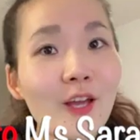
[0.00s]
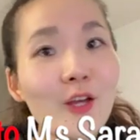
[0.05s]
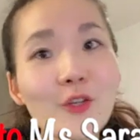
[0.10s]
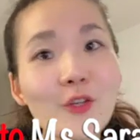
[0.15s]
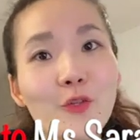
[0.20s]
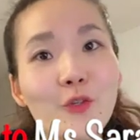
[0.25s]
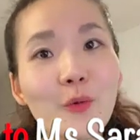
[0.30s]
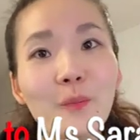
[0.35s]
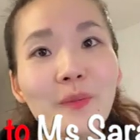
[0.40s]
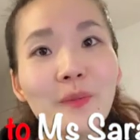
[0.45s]

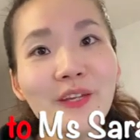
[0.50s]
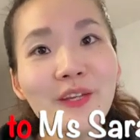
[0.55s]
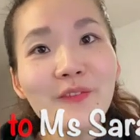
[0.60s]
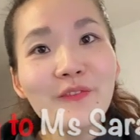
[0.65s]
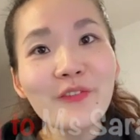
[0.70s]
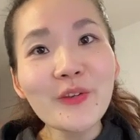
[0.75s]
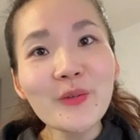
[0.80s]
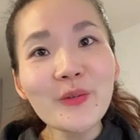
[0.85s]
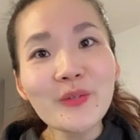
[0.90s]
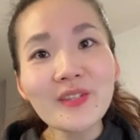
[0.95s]
Don't be
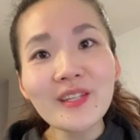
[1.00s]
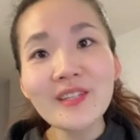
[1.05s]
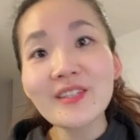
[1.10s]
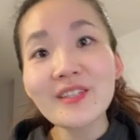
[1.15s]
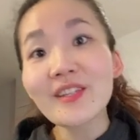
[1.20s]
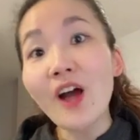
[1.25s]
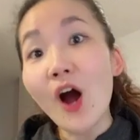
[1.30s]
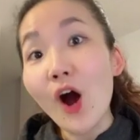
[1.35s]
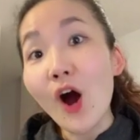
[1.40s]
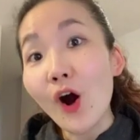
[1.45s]
confused this
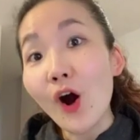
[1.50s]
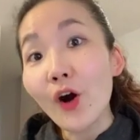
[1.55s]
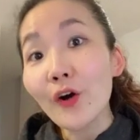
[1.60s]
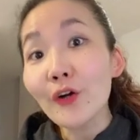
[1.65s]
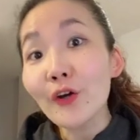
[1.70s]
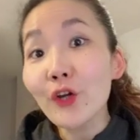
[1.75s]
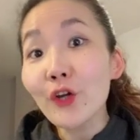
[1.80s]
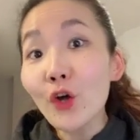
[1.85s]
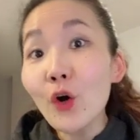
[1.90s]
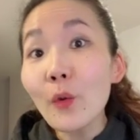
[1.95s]
are
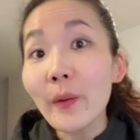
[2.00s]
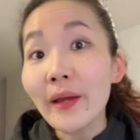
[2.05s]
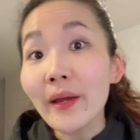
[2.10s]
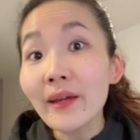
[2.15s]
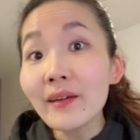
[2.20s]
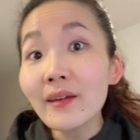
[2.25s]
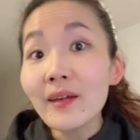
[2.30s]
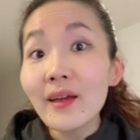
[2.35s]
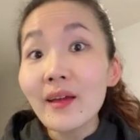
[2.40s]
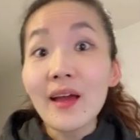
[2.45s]

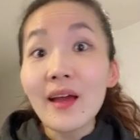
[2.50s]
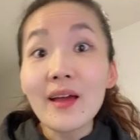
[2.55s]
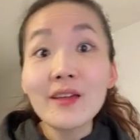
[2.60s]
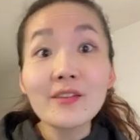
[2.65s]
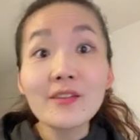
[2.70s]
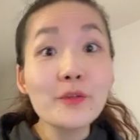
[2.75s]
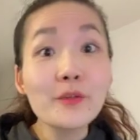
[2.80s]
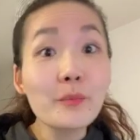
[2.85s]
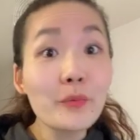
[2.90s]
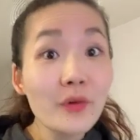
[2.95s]
going as
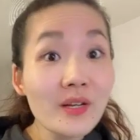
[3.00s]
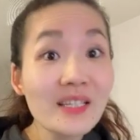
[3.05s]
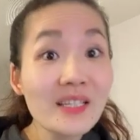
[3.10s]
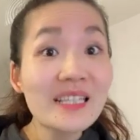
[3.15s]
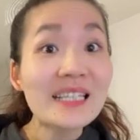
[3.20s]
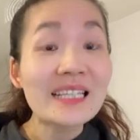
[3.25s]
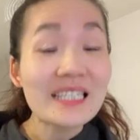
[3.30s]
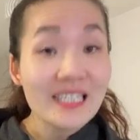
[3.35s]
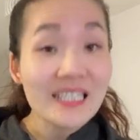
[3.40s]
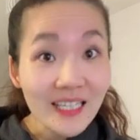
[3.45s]
the present
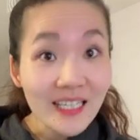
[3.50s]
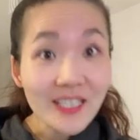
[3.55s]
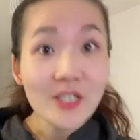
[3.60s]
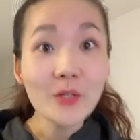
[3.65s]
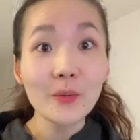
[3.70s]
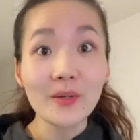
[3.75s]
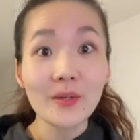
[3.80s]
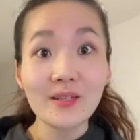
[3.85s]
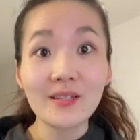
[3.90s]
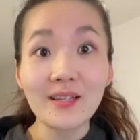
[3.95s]

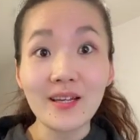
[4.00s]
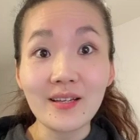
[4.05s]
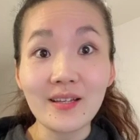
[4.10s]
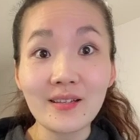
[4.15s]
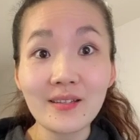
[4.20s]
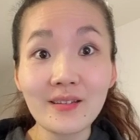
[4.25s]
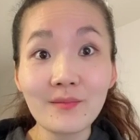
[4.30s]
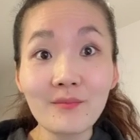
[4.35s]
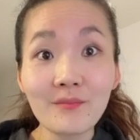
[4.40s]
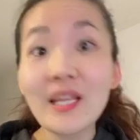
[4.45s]
continuous
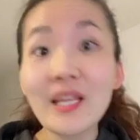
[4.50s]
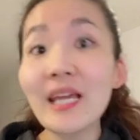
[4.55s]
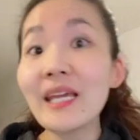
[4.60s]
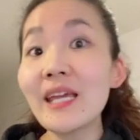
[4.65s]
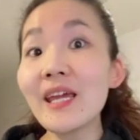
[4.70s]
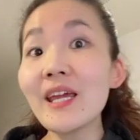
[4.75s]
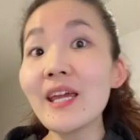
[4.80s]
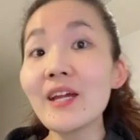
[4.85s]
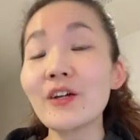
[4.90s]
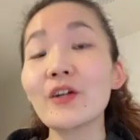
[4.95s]
tense.
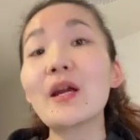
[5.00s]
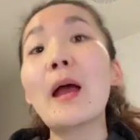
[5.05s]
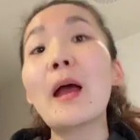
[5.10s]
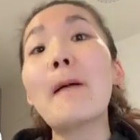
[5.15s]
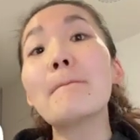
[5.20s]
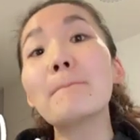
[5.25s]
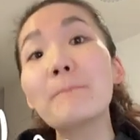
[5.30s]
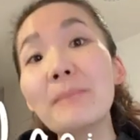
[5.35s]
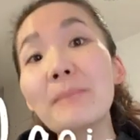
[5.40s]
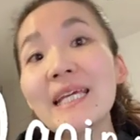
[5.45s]
Here,
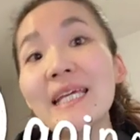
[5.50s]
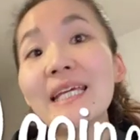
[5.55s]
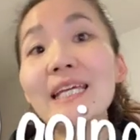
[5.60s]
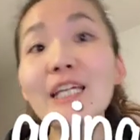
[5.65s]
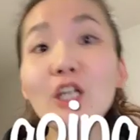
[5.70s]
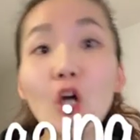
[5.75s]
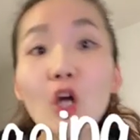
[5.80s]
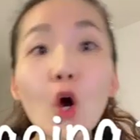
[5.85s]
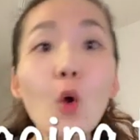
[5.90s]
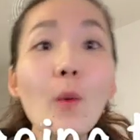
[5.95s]
be
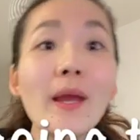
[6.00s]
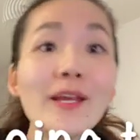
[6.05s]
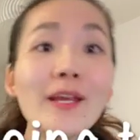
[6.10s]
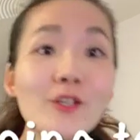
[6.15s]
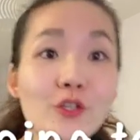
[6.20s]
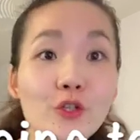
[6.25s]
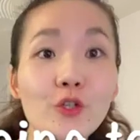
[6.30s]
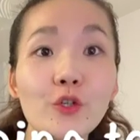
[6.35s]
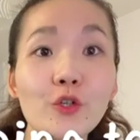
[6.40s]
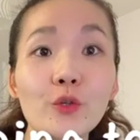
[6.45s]
going
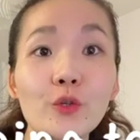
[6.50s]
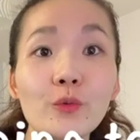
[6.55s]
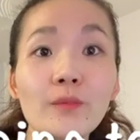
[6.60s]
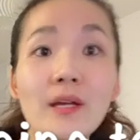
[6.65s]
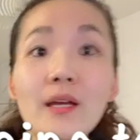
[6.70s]
to.